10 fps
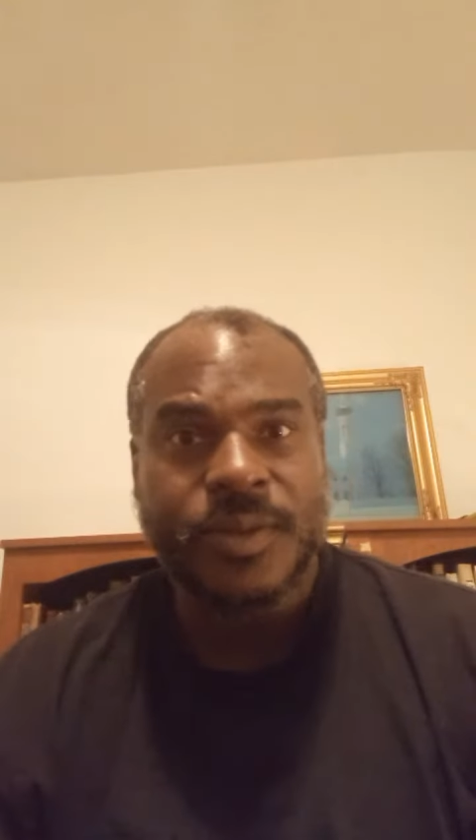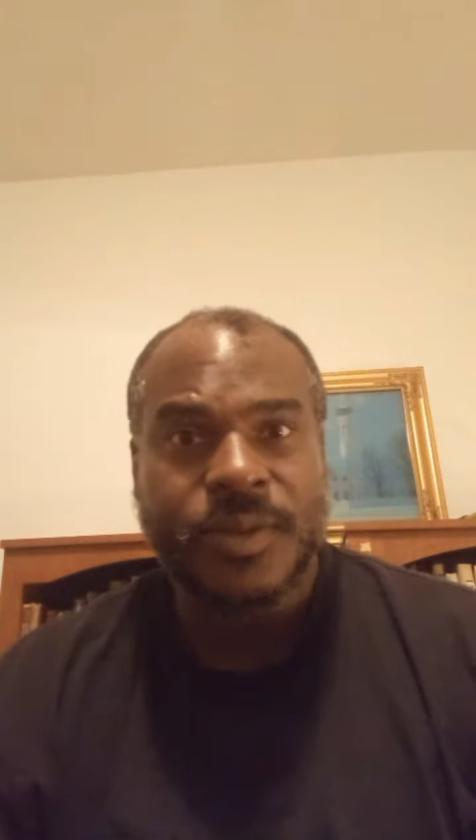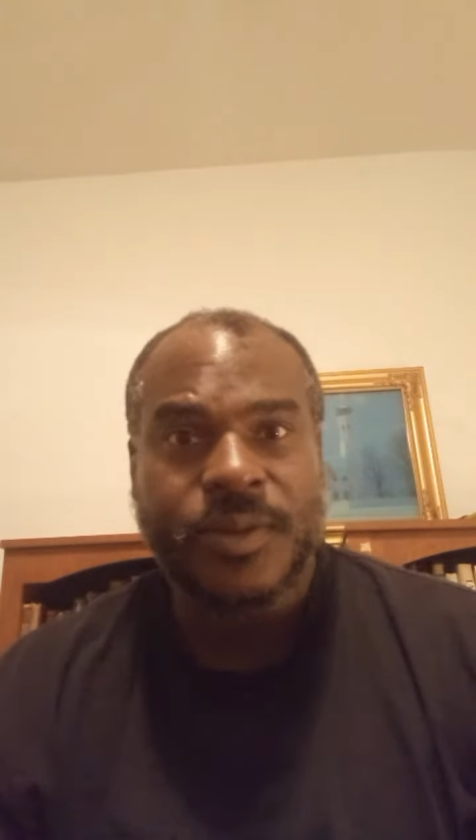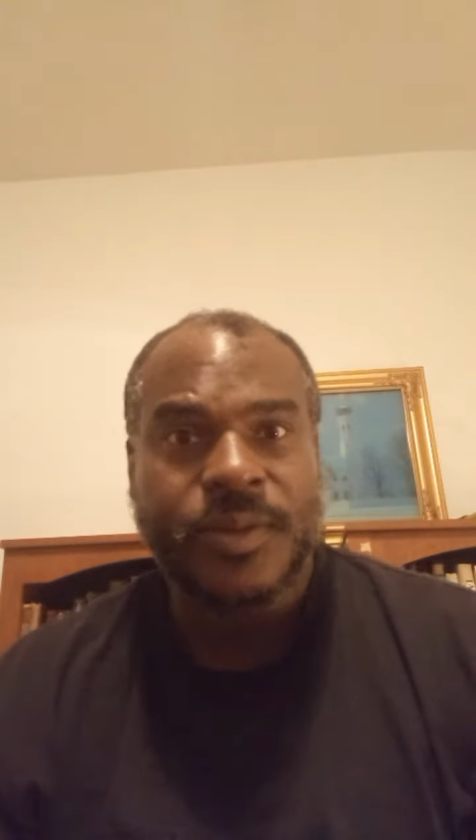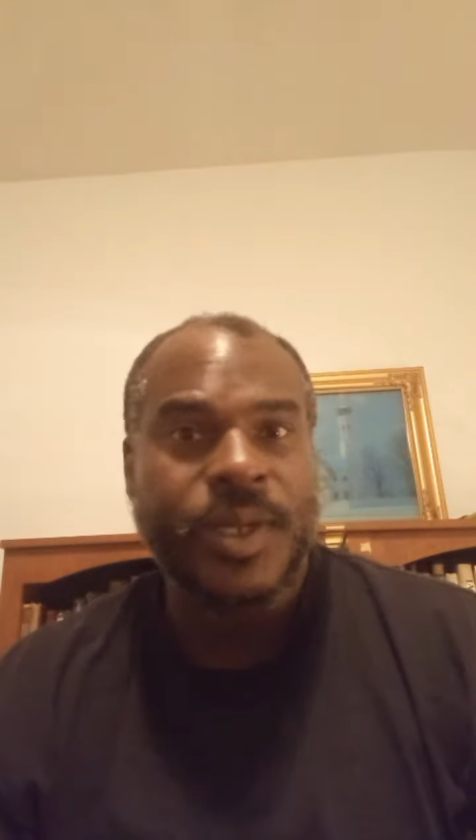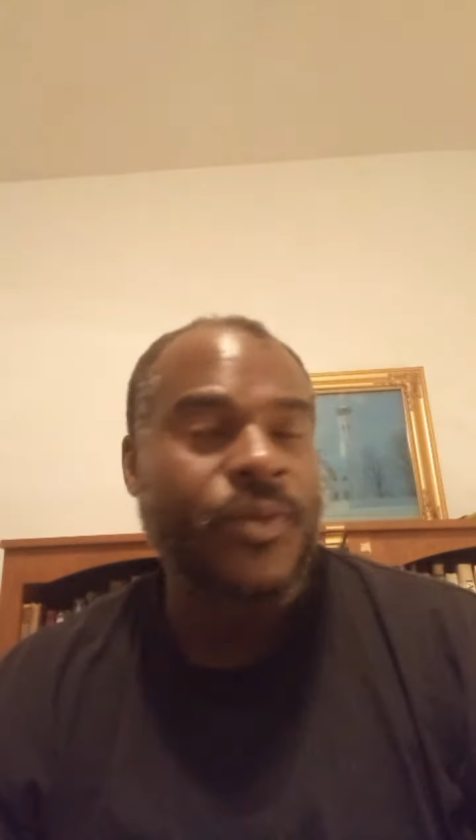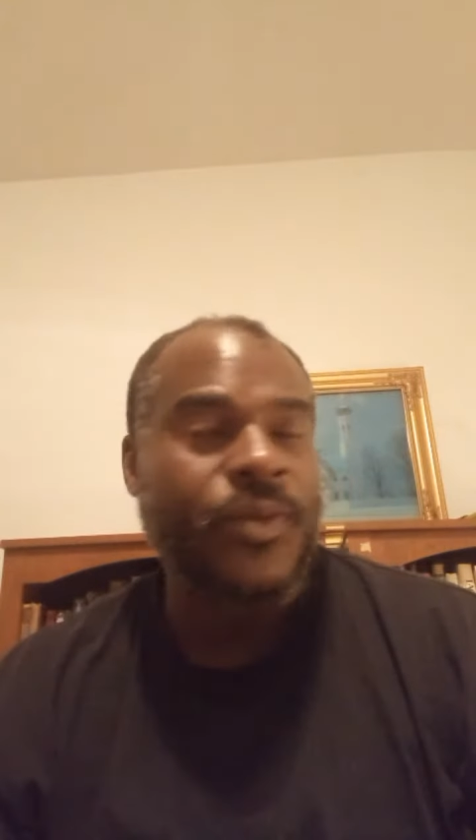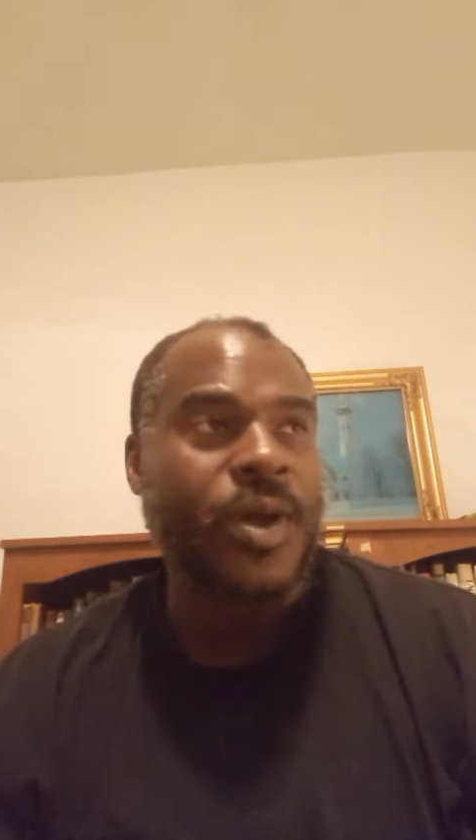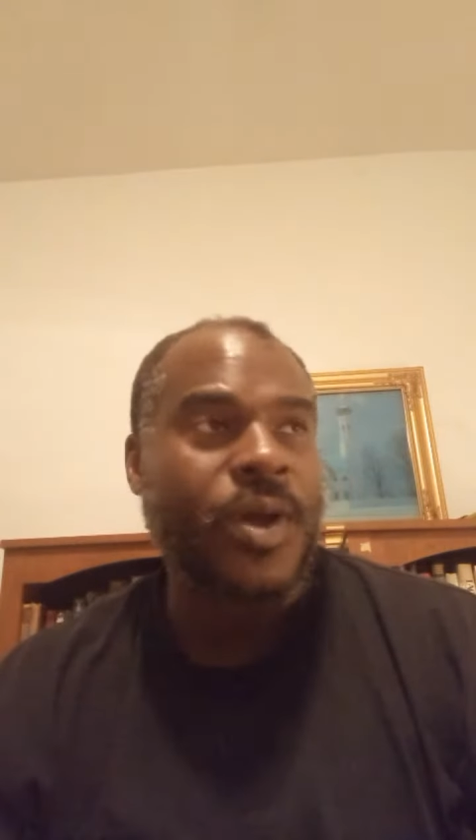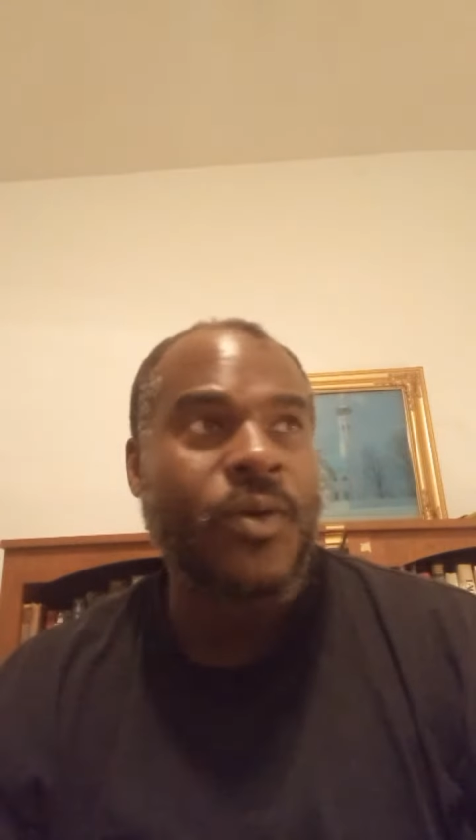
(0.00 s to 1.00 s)
We don't
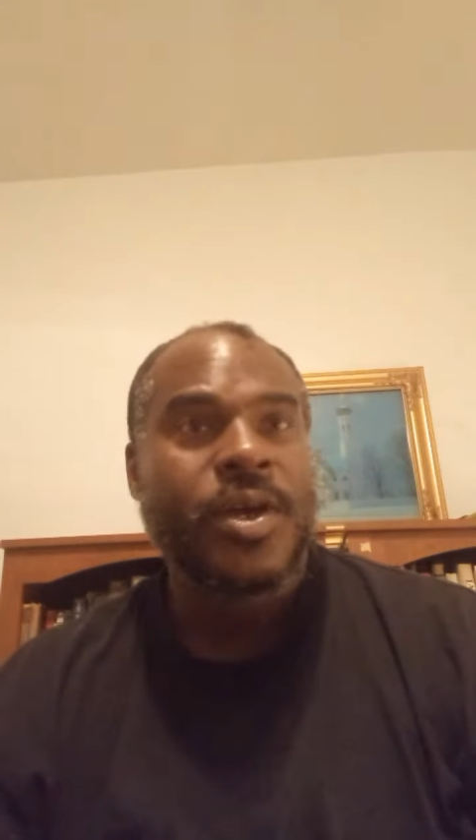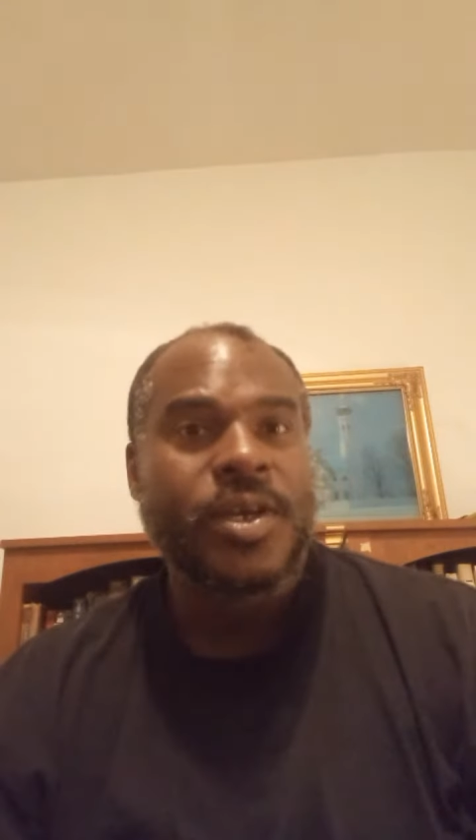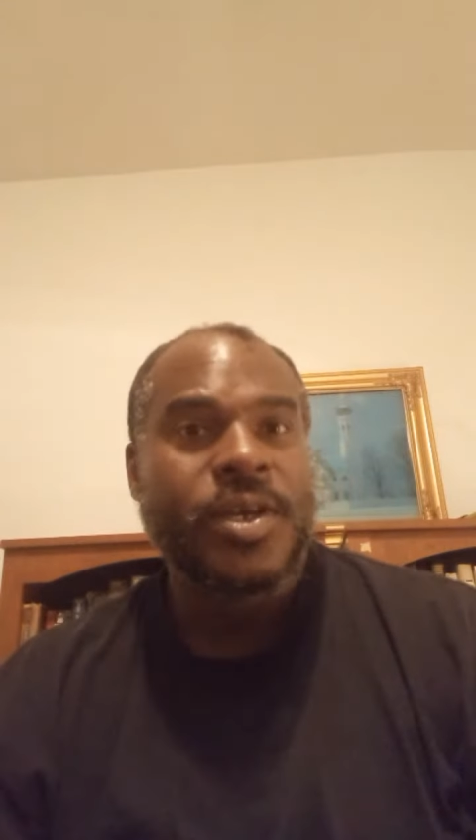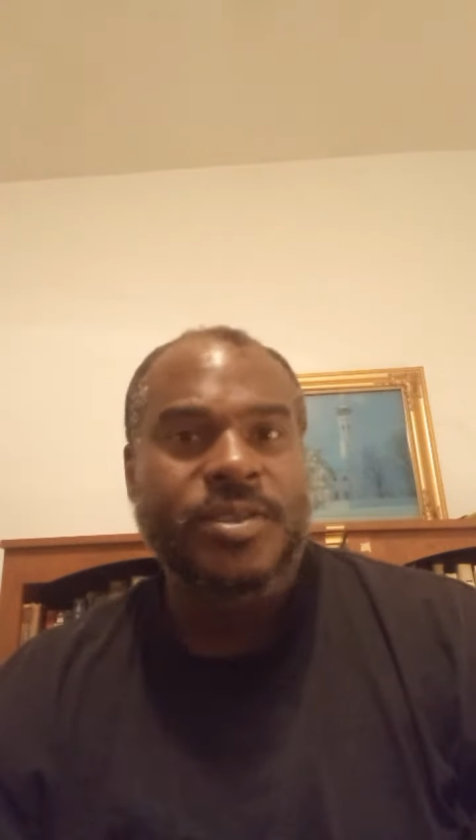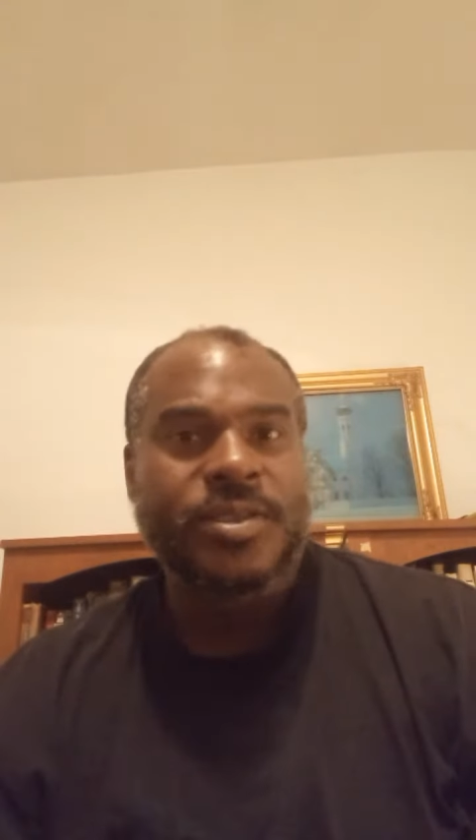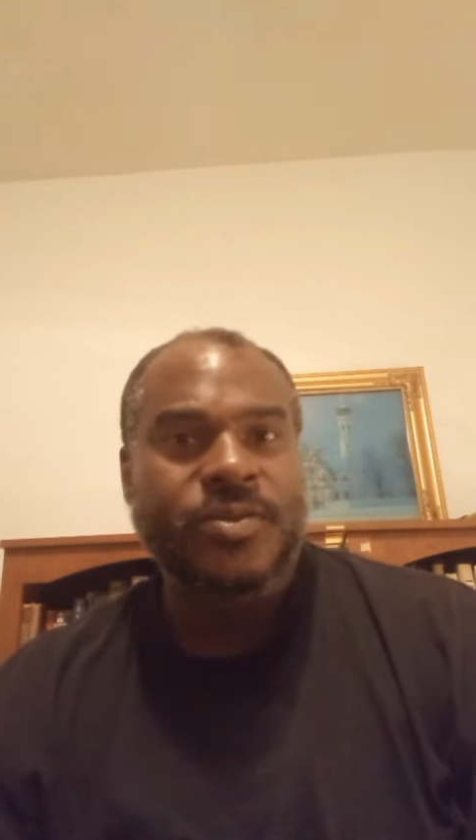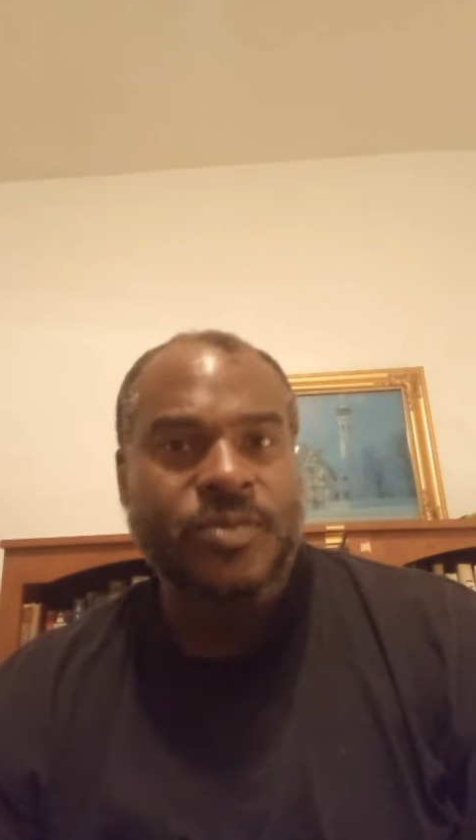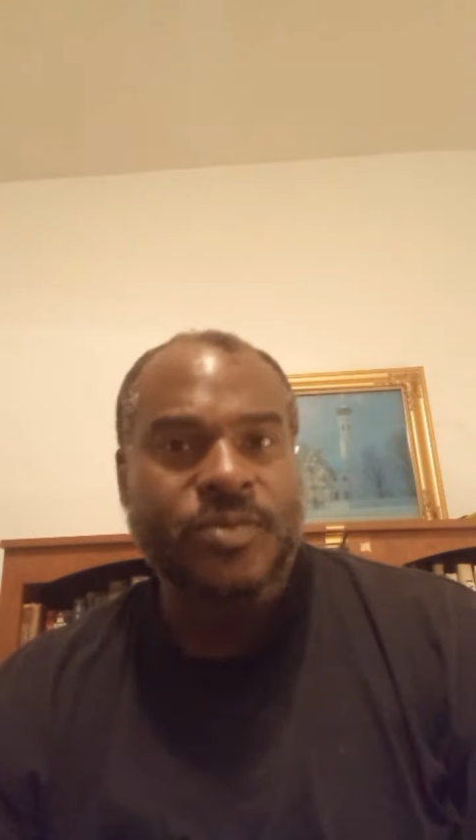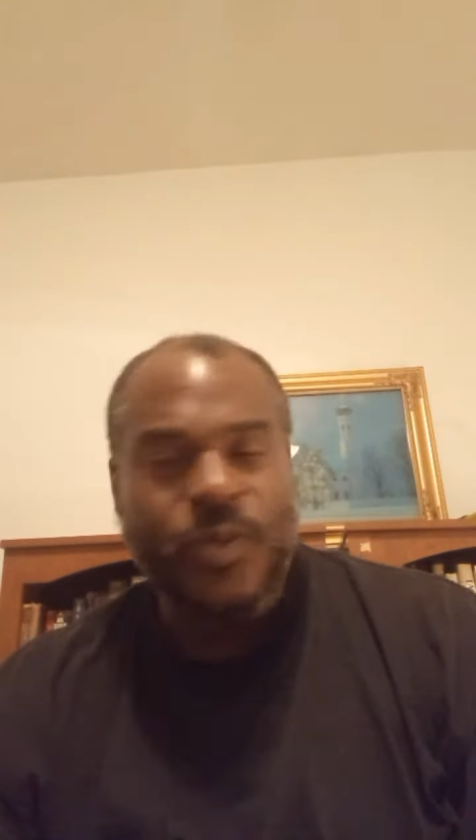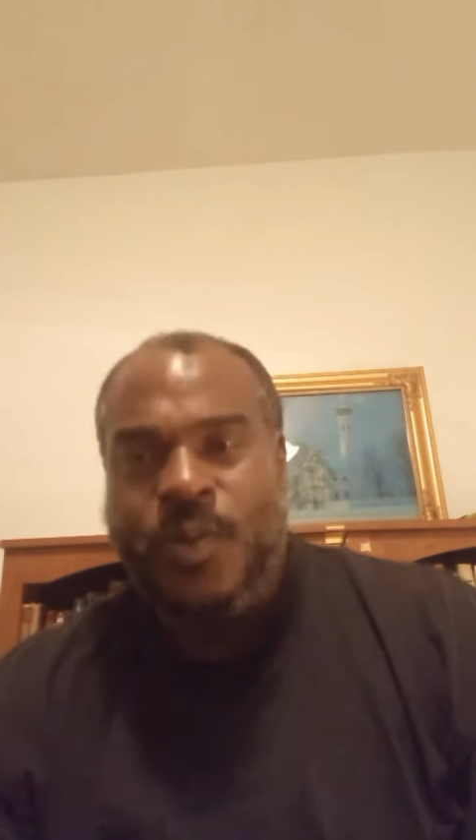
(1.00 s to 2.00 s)
know.
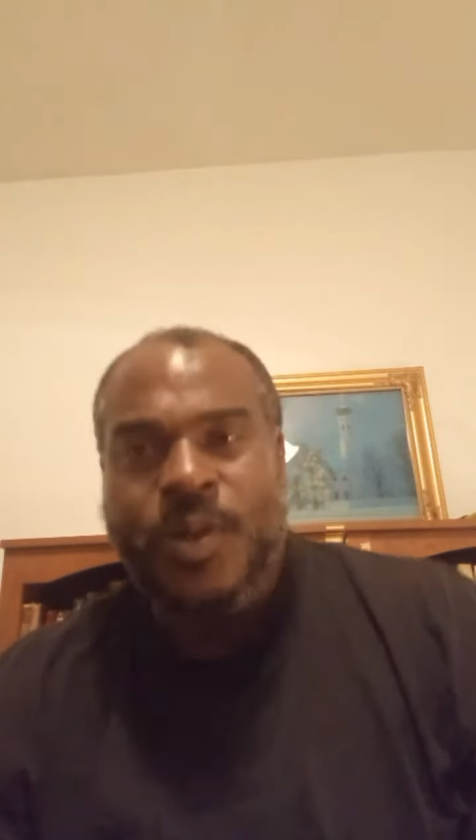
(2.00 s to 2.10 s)
we're